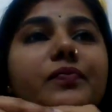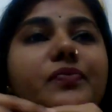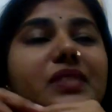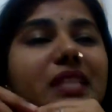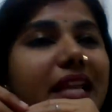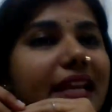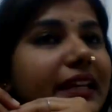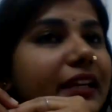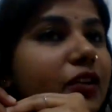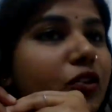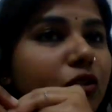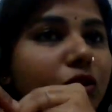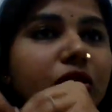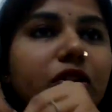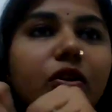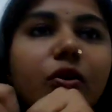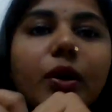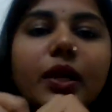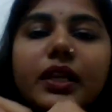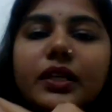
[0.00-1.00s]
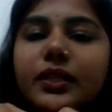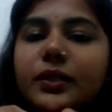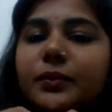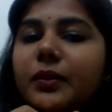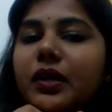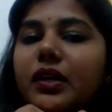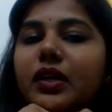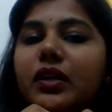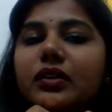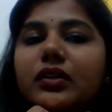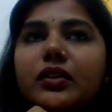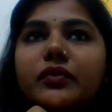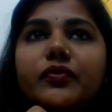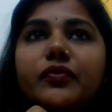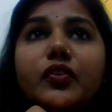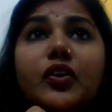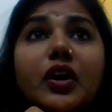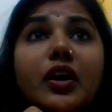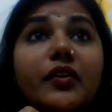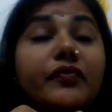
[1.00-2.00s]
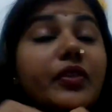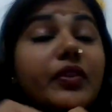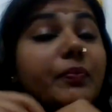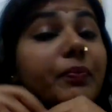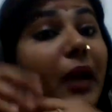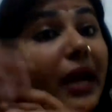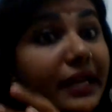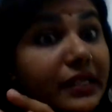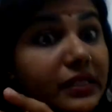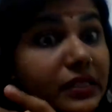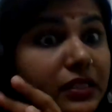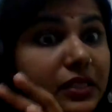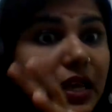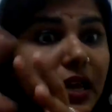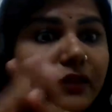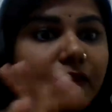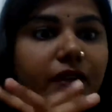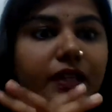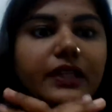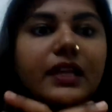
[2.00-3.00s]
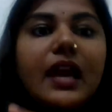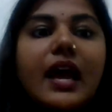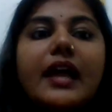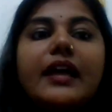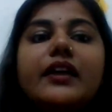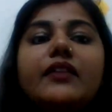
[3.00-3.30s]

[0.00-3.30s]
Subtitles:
selling good quality product, if the prices are very high,